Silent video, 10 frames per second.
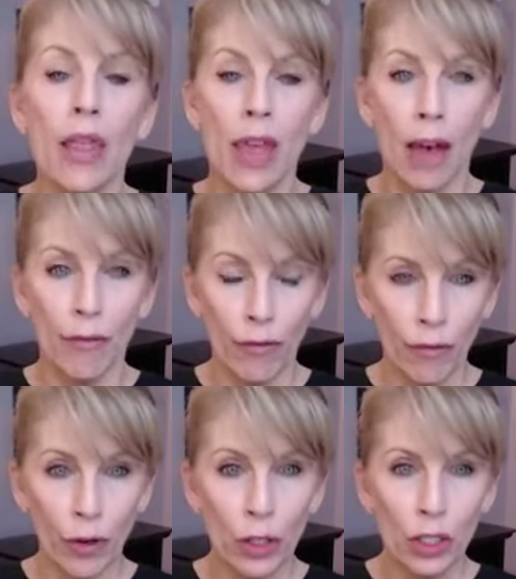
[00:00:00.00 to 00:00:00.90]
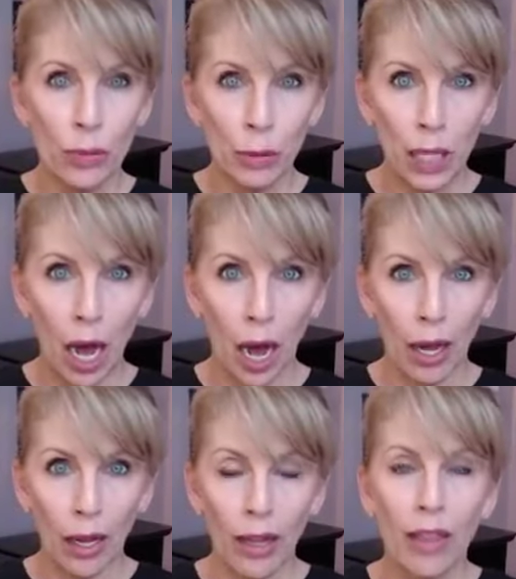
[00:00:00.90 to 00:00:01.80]
That first
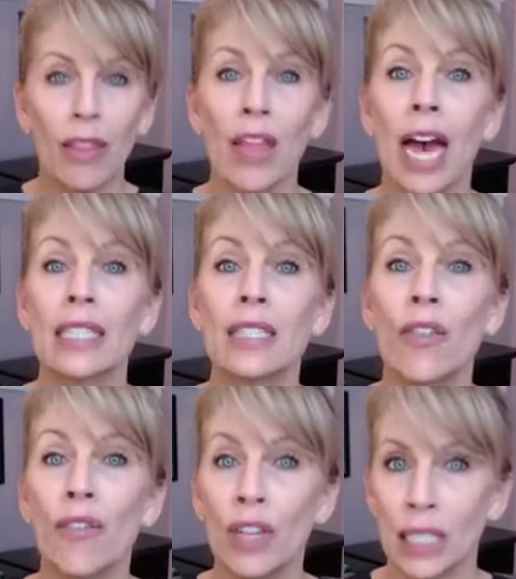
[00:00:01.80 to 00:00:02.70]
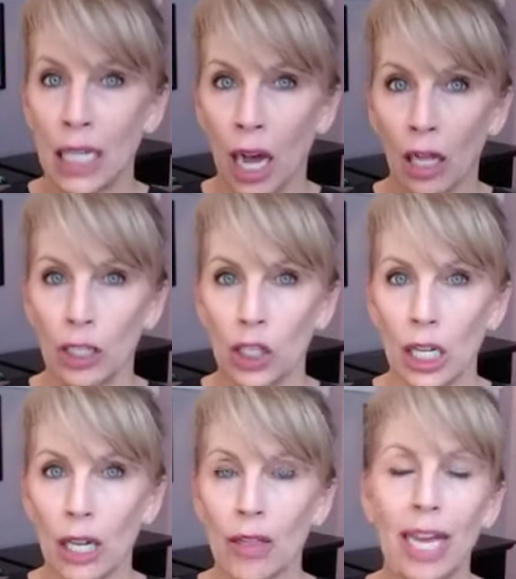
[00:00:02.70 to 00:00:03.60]
block that's
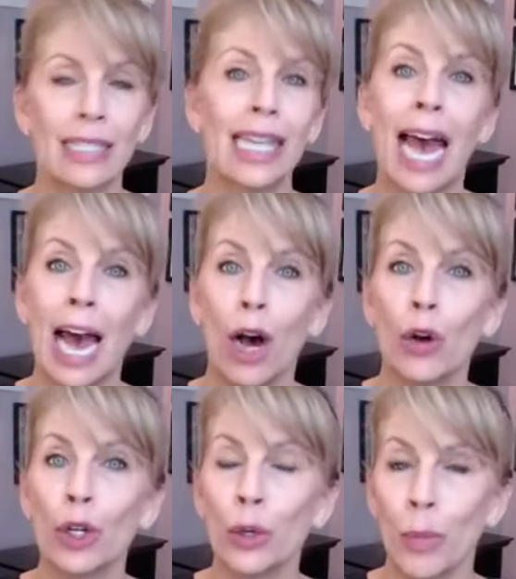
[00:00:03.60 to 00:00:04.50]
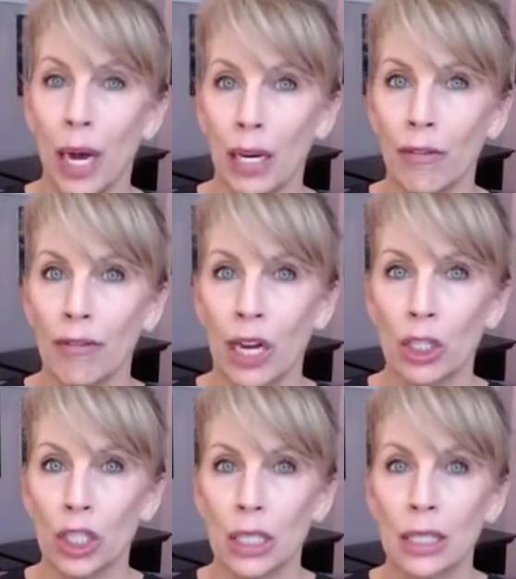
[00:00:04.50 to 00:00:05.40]
physiology. That's how your body
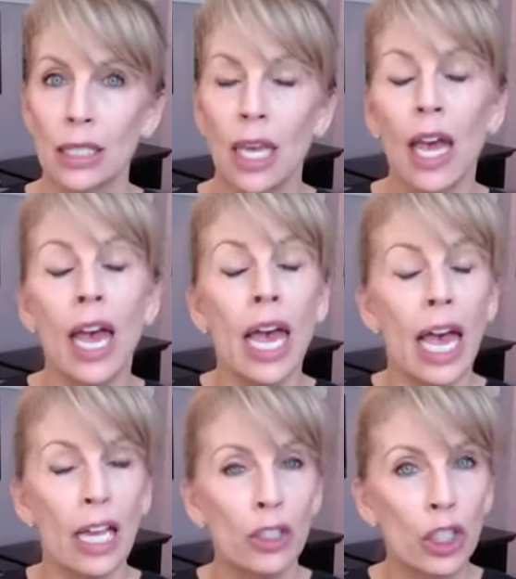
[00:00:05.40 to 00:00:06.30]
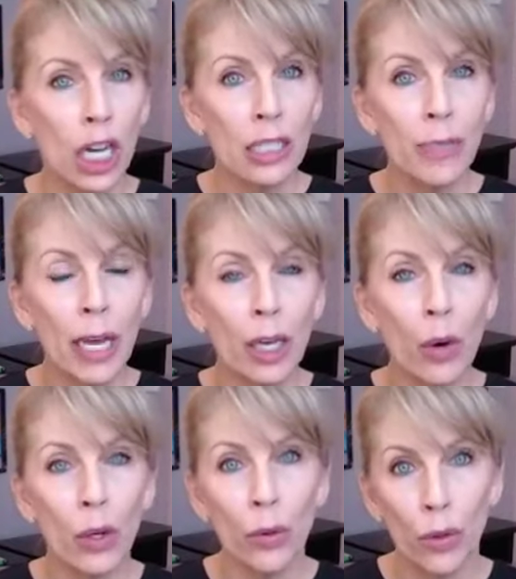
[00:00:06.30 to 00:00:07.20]
functions. And just by
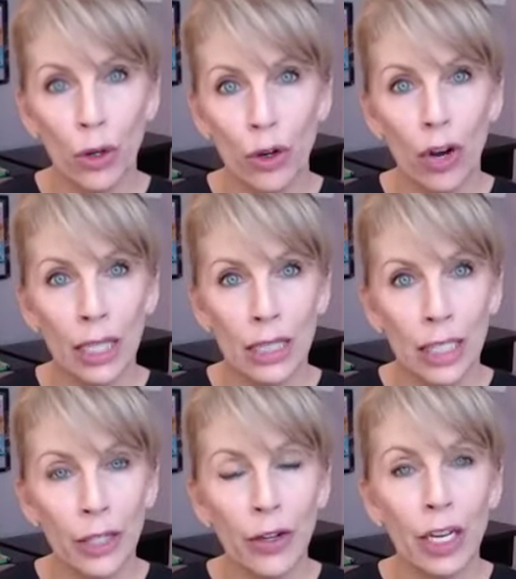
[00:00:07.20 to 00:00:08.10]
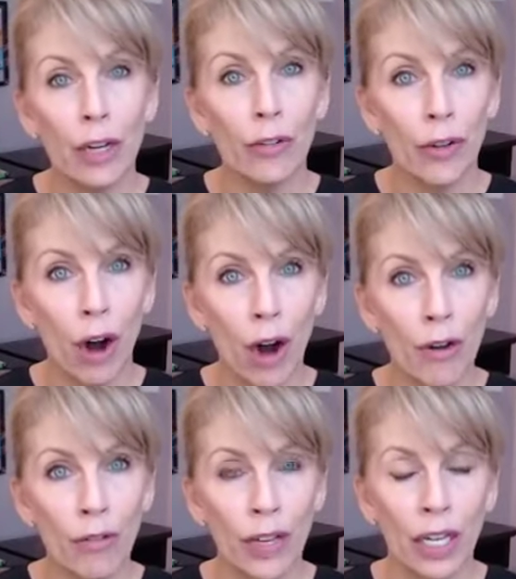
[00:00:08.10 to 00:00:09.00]
going through the criteria for
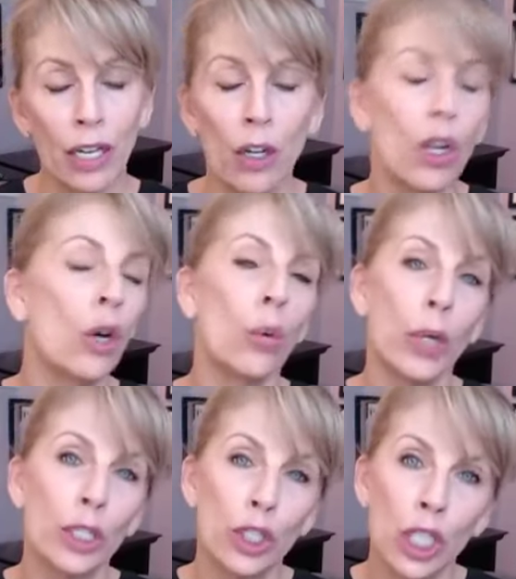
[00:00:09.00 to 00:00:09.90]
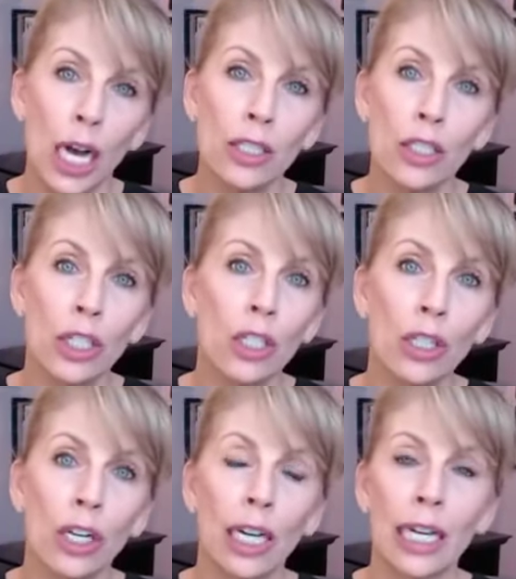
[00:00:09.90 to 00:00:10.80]
ARFID, we just took a
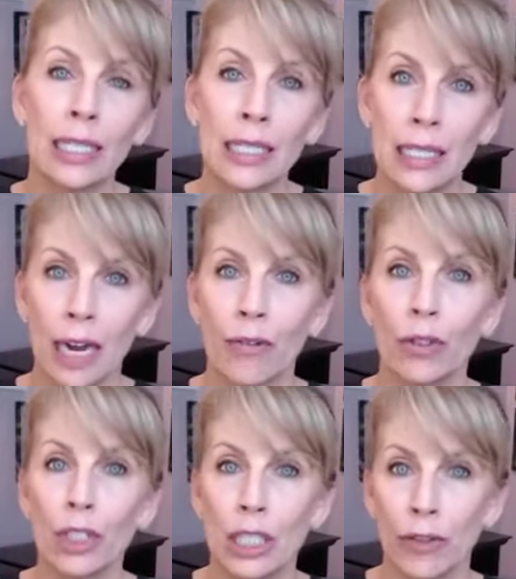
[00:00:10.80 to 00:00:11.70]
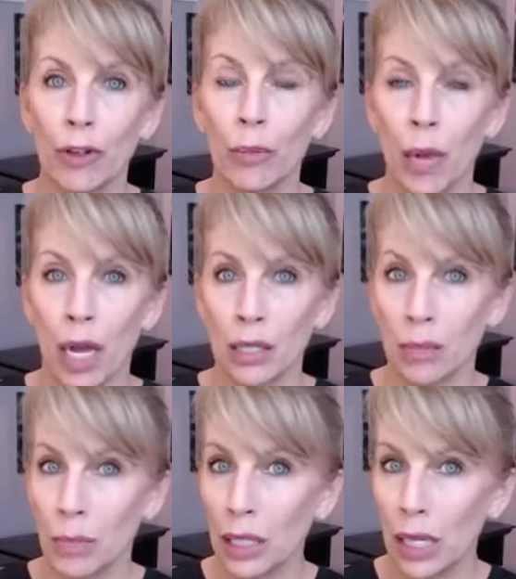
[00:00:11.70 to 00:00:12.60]
look at several different
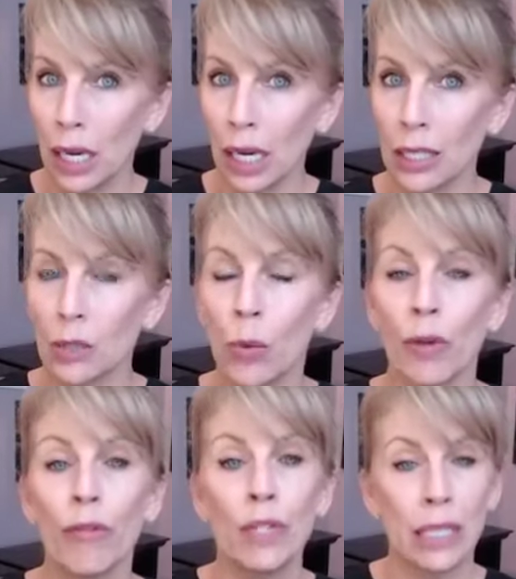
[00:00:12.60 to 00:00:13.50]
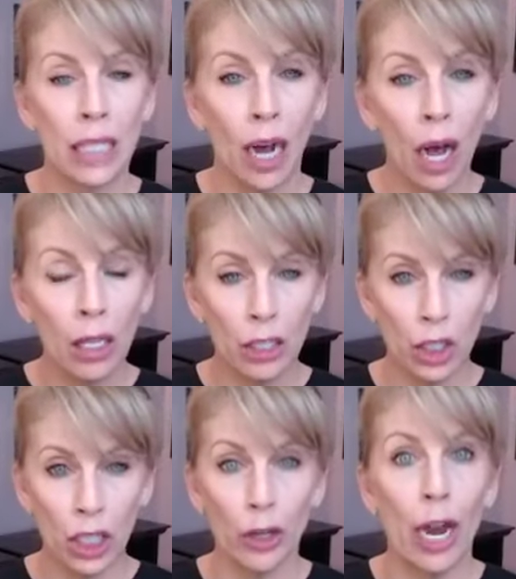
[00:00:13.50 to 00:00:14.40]
possibilities where
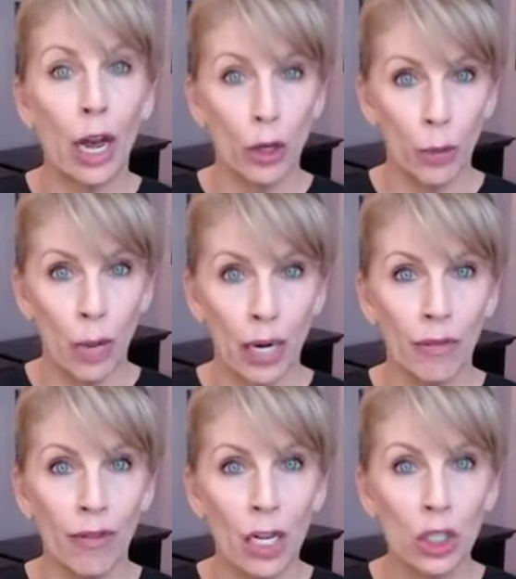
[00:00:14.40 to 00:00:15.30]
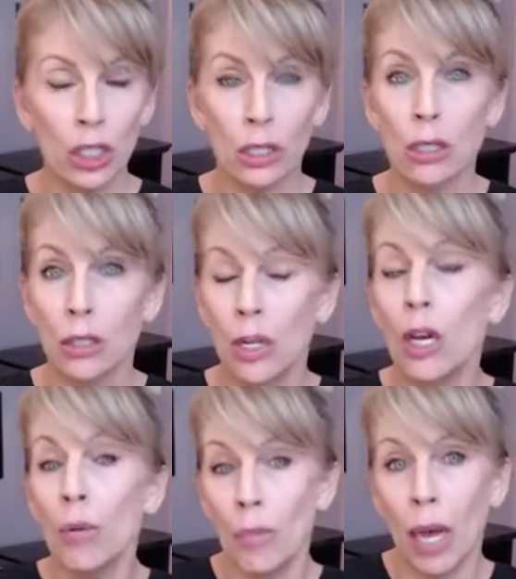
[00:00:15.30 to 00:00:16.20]
physiology or how your body functions
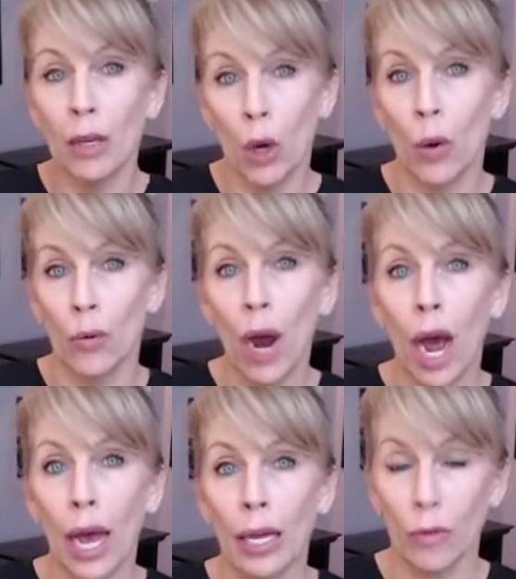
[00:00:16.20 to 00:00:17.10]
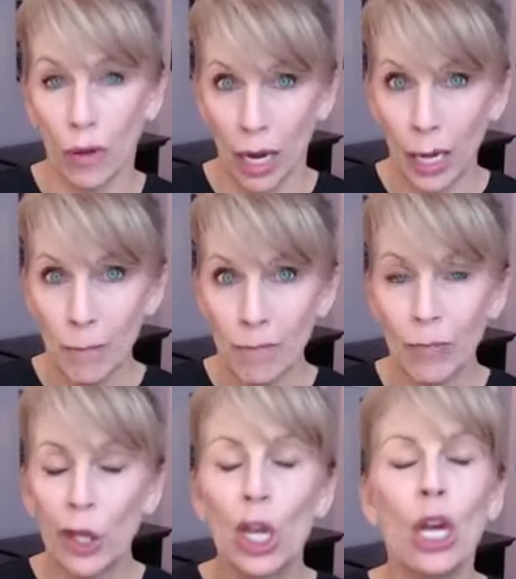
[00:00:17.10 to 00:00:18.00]
might go awry, right?
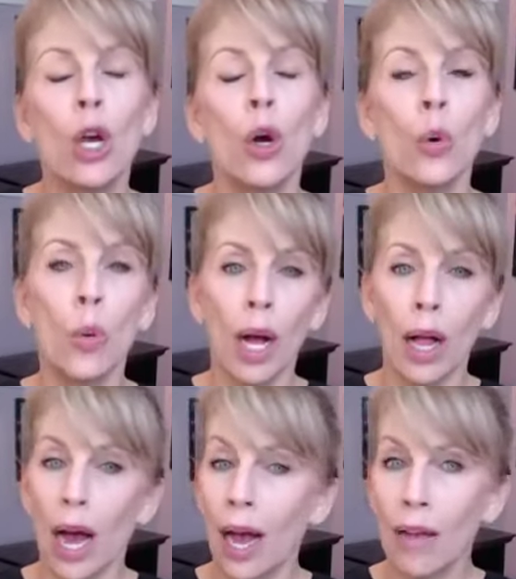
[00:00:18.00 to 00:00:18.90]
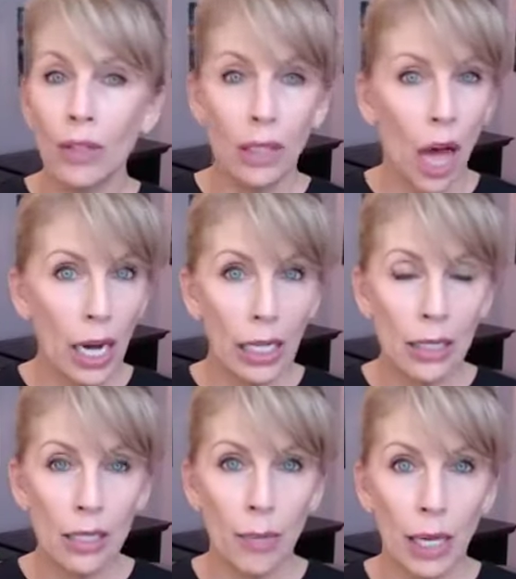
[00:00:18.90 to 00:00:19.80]
Well, I have a lot of
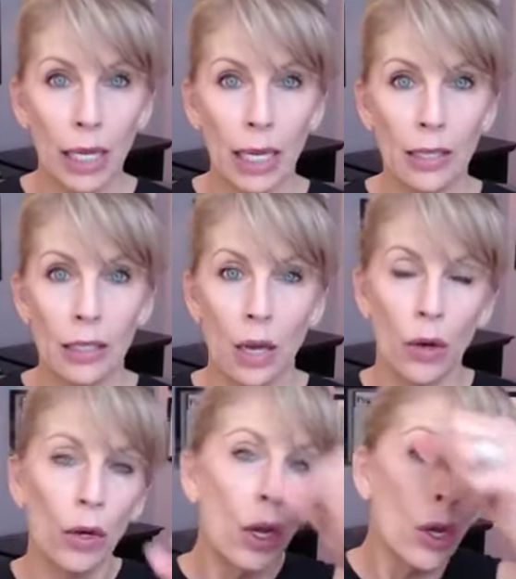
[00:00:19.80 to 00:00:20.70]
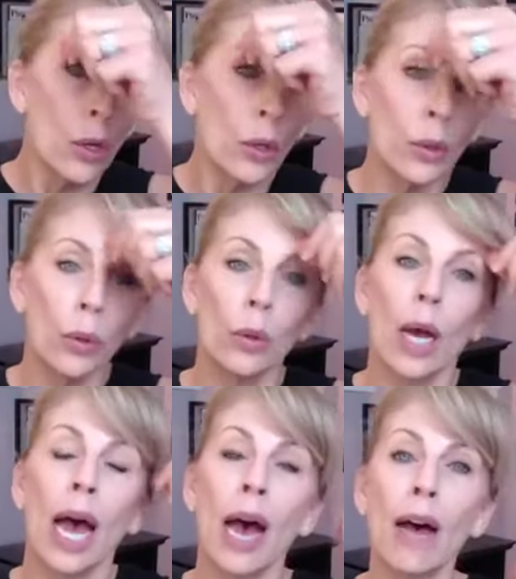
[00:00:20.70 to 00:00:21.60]
kids on my caseload who
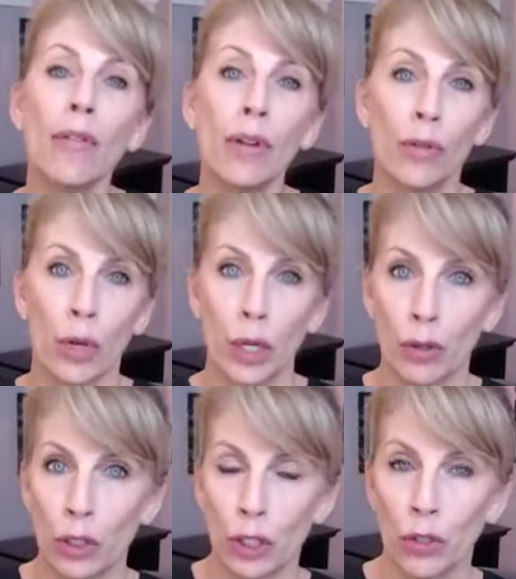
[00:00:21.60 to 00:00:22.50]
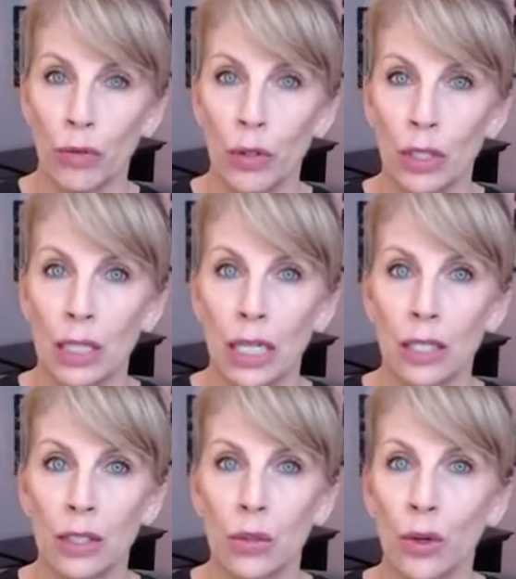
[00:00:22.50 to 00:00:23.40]
have avoidant restrictive food intake
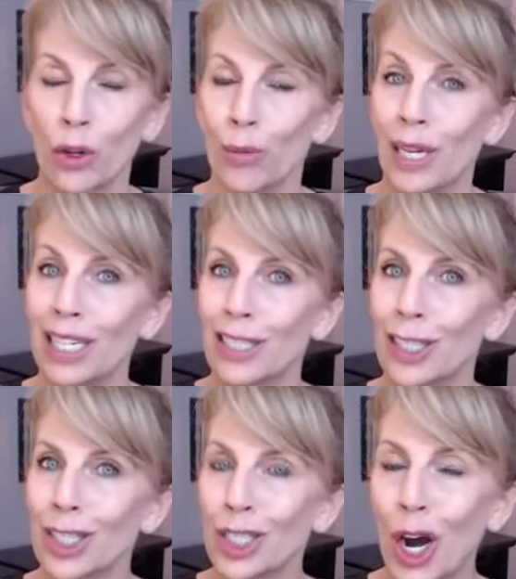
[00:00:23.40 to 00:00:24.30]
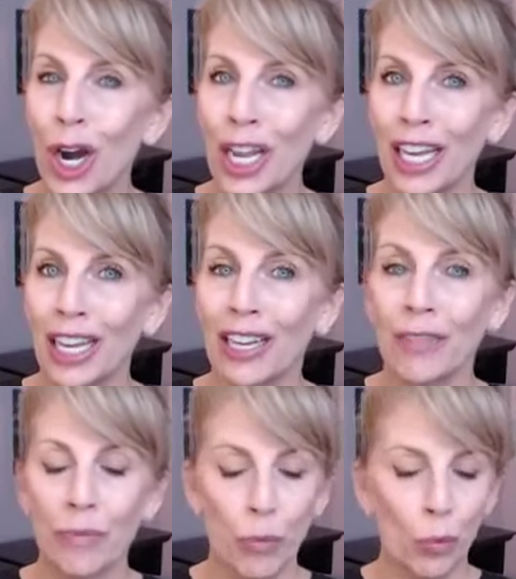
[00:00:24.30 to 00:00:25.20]
disorder, but it started
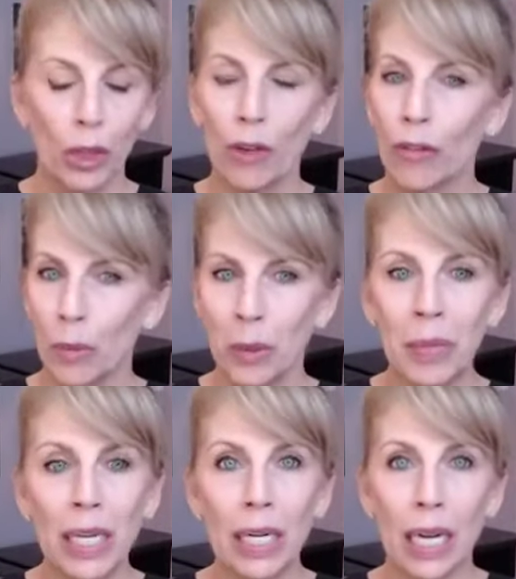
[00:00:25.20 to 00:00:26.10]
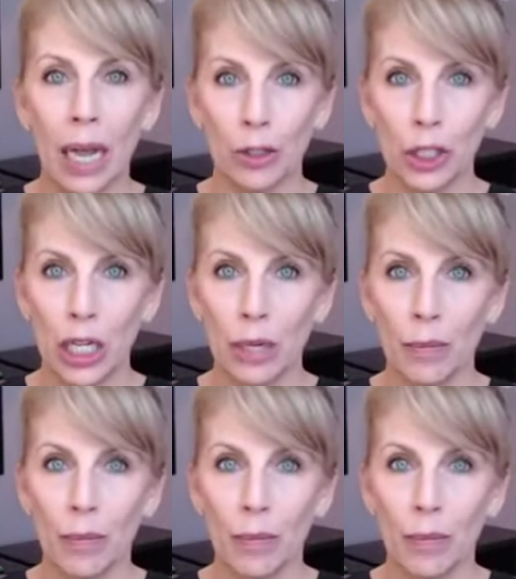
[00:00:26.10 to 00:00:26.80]
from a peanut allergy.